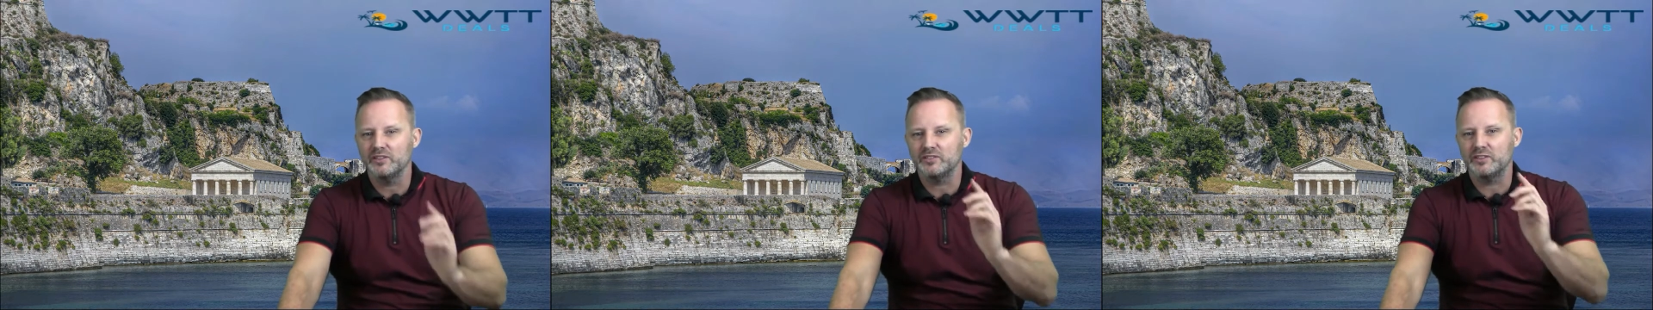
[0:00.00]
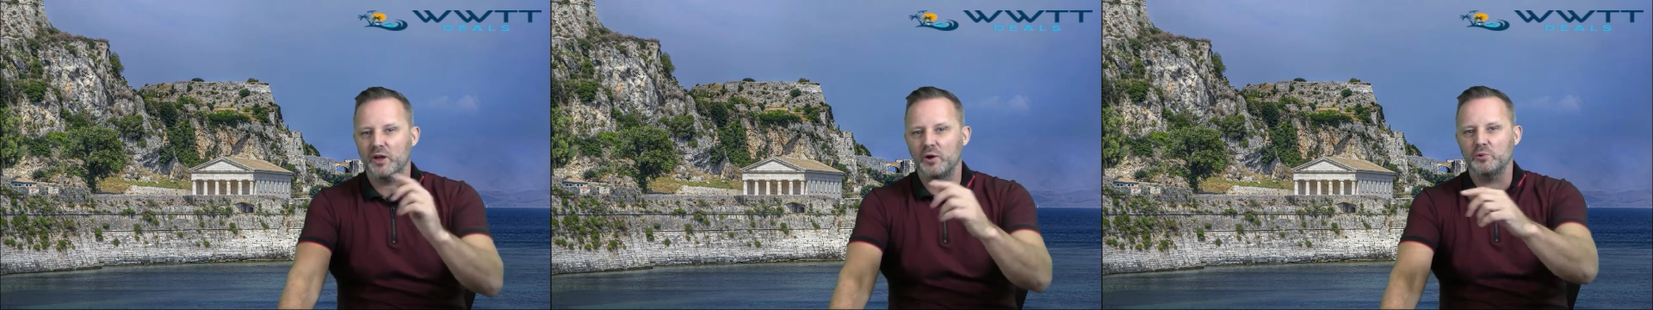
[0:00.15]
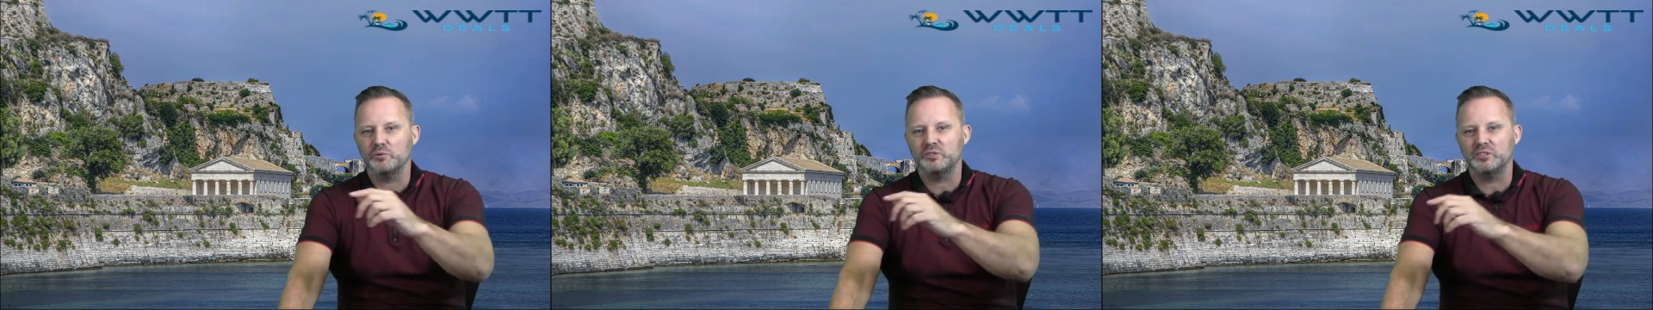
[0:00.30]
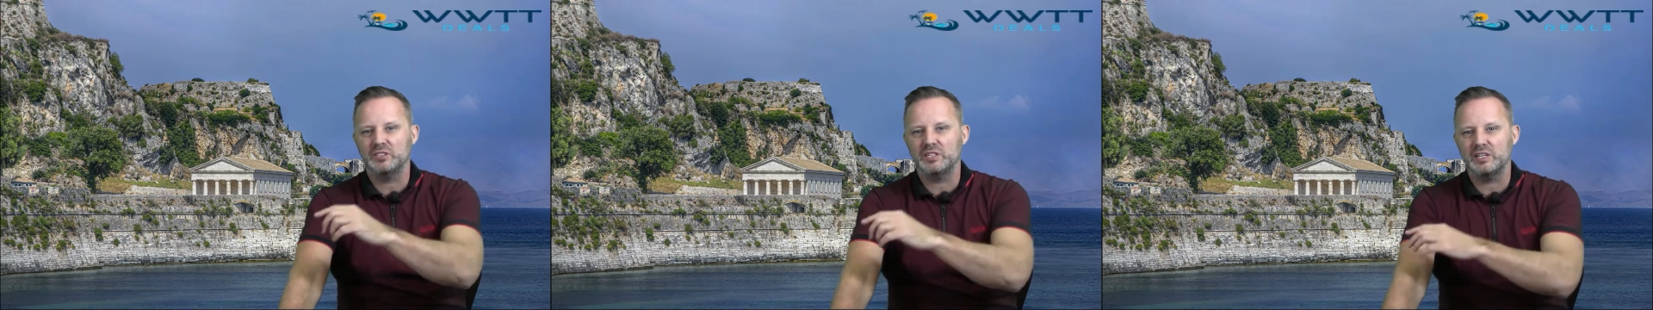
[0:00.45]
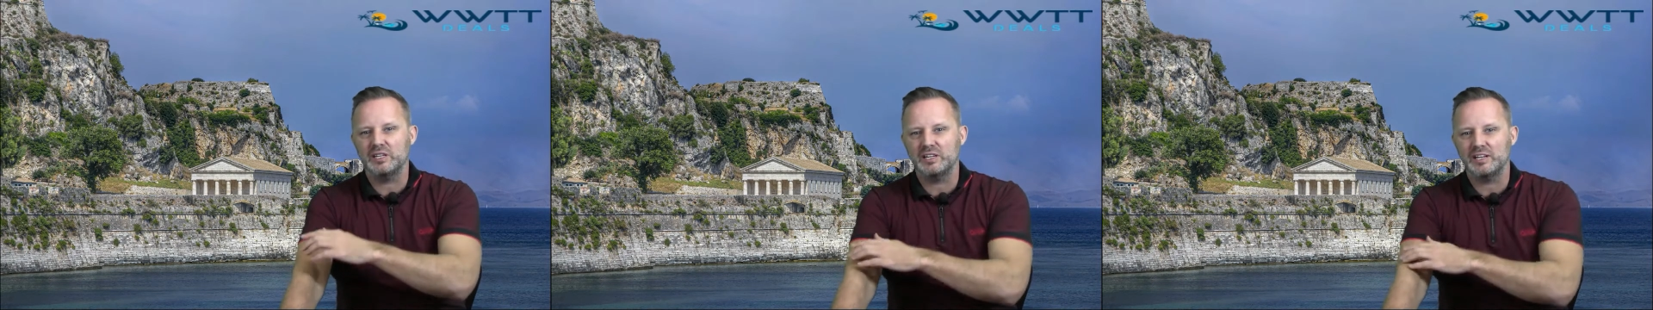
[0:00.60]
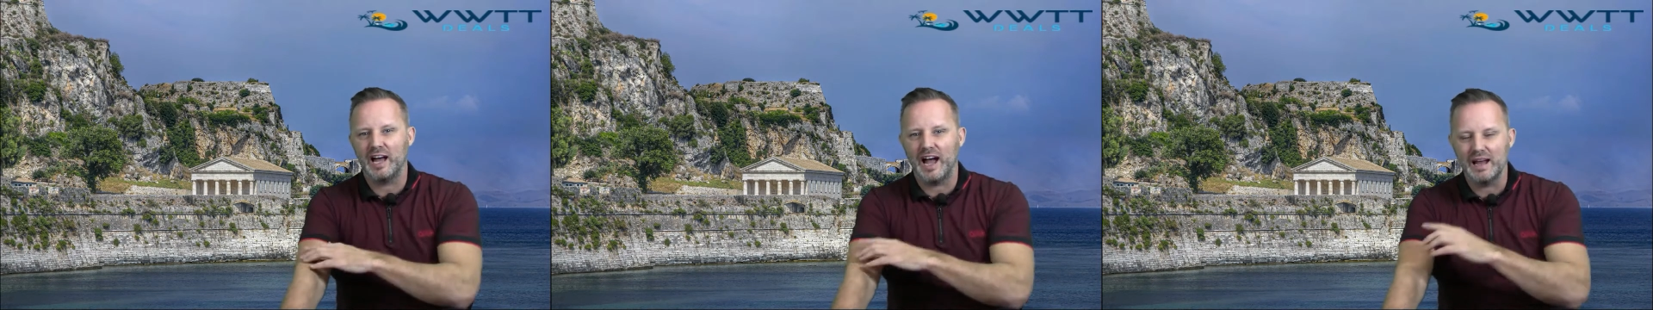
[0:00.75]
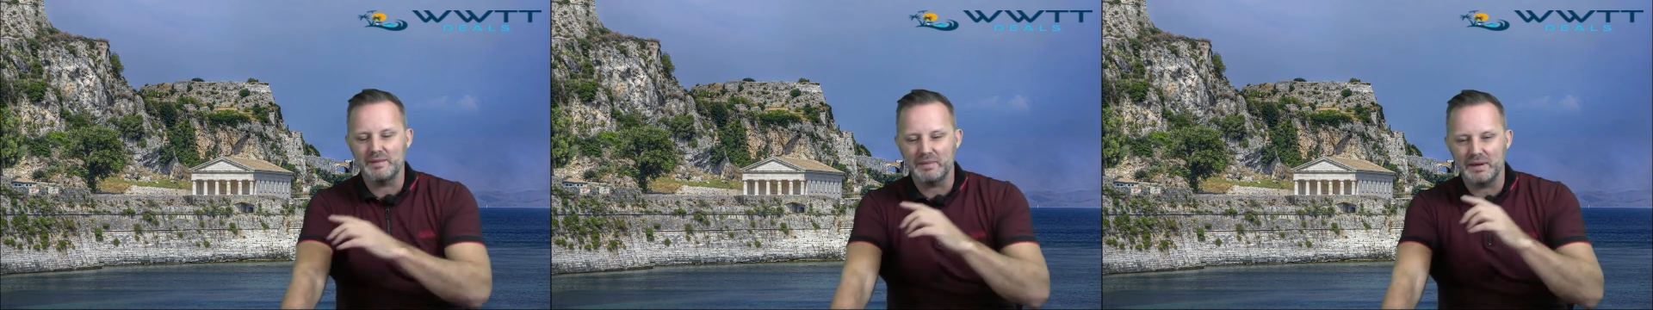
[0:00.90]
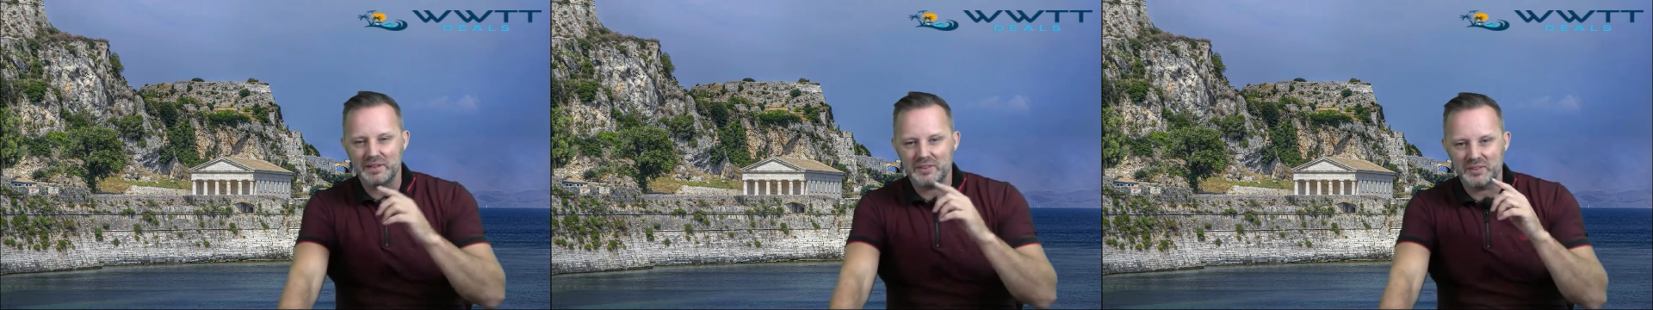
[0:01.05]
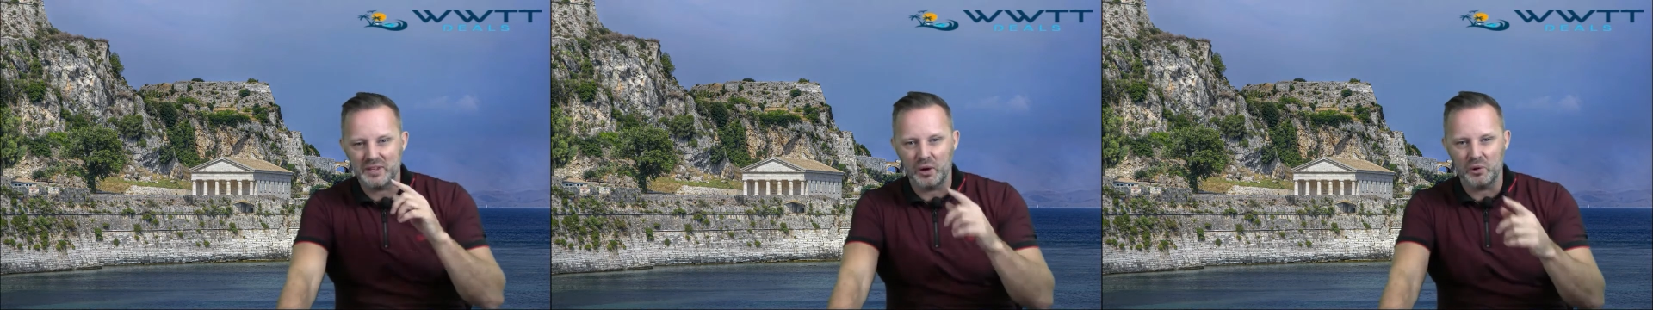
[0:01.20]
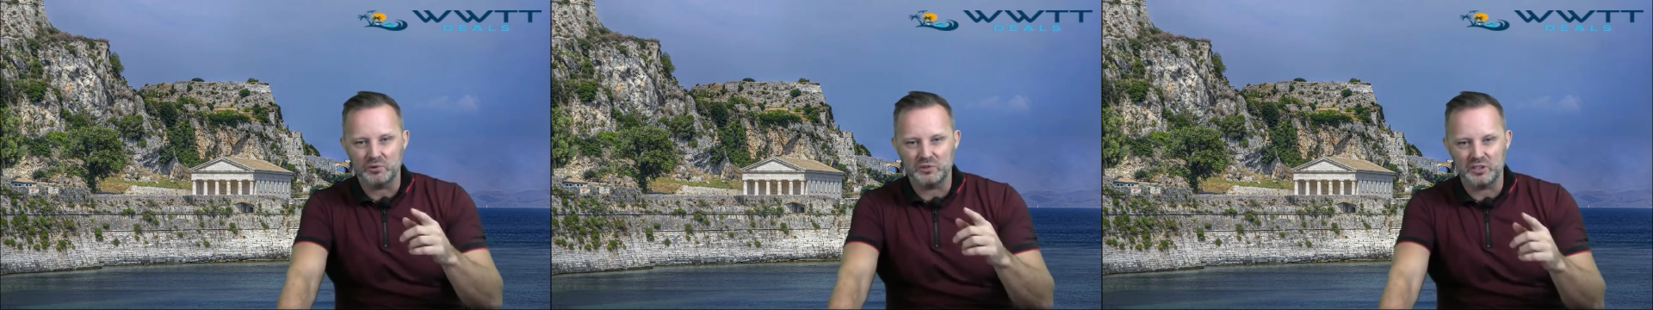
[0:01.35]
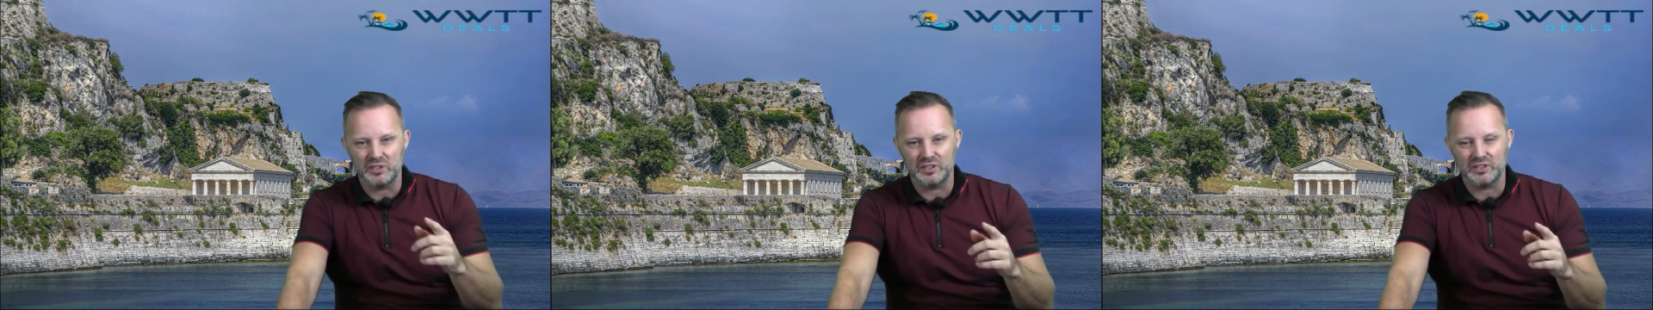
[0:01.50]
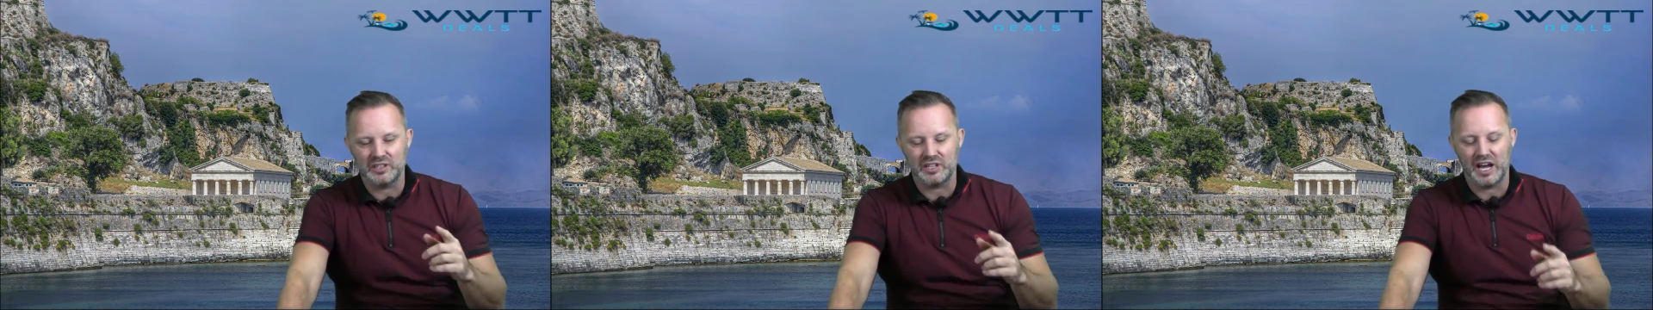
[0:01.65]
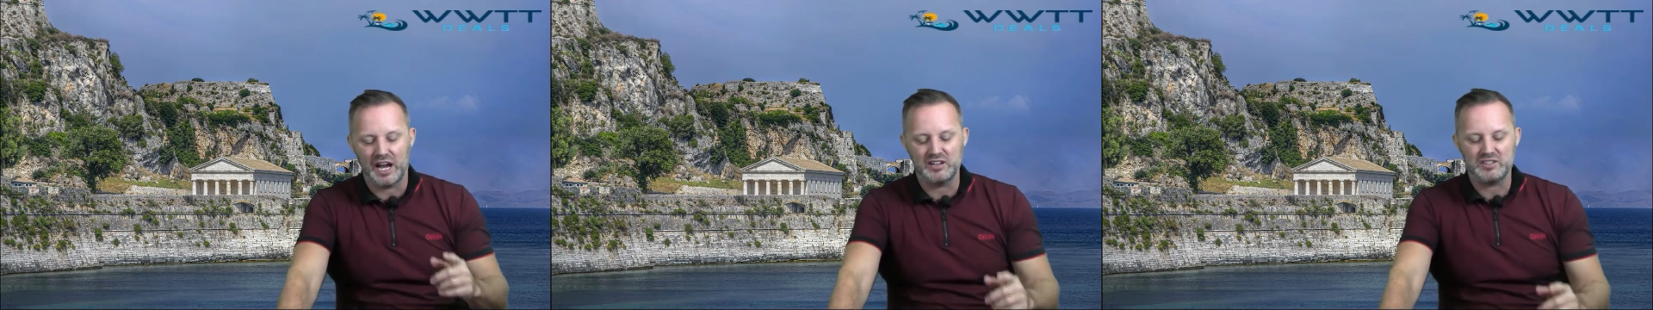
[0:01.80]
Deals is in the name and deals is in
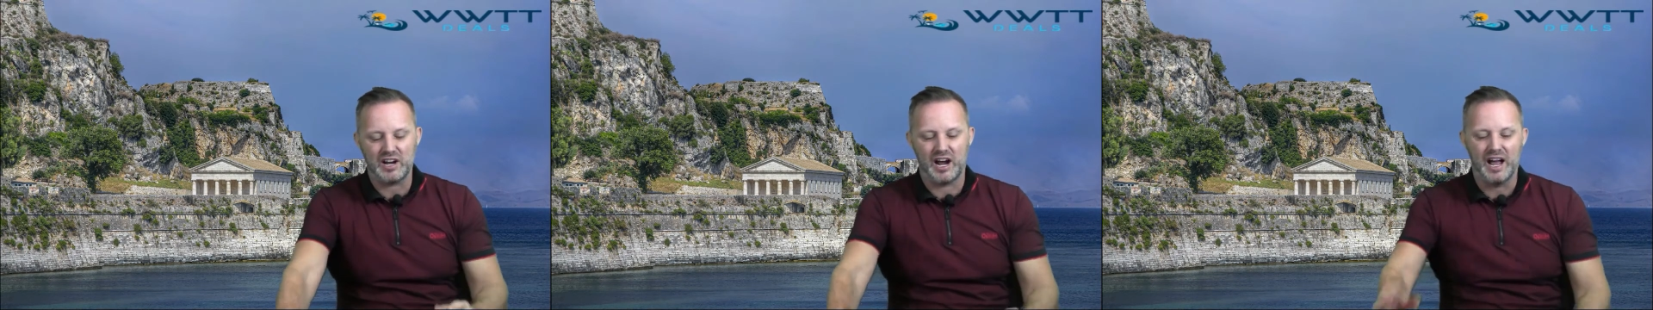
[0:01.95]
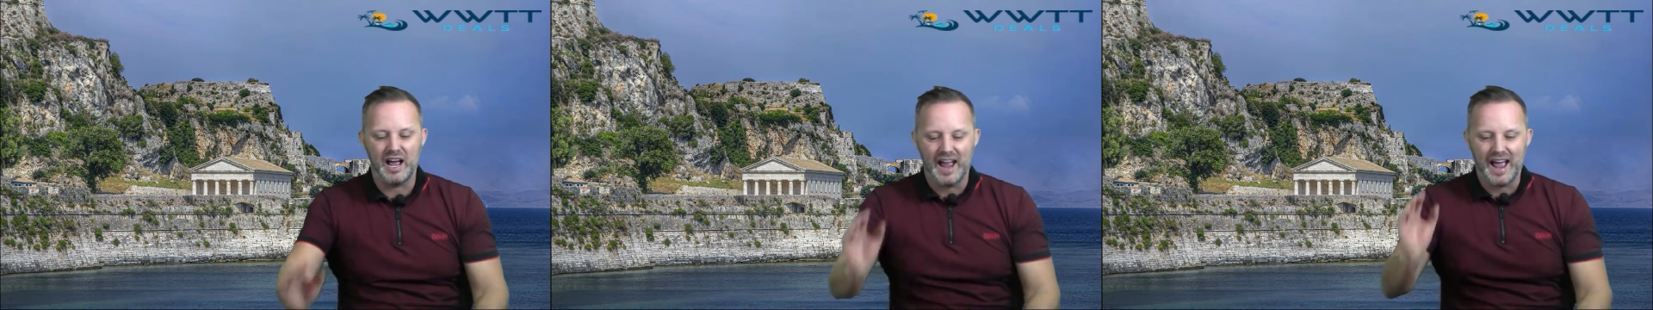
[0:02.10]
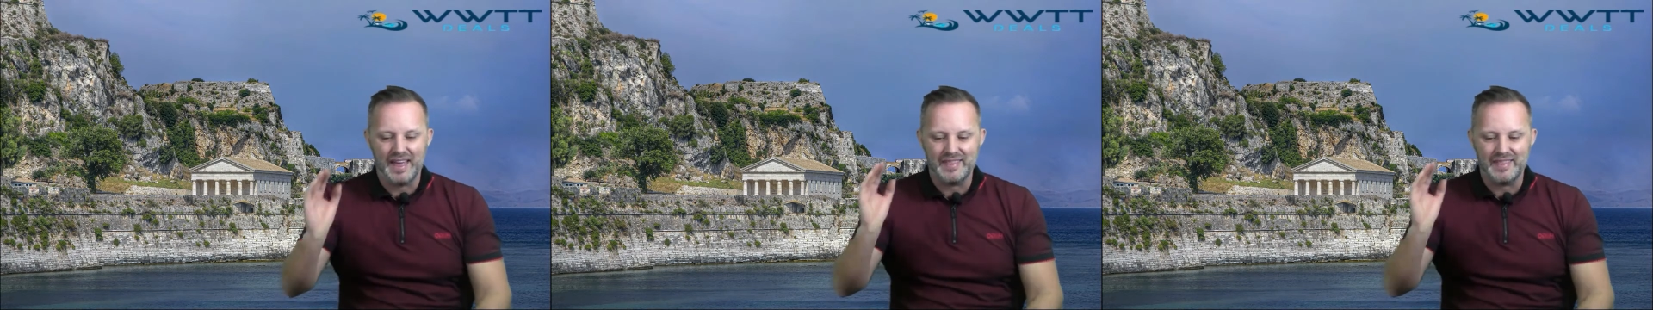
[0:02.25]
the nature.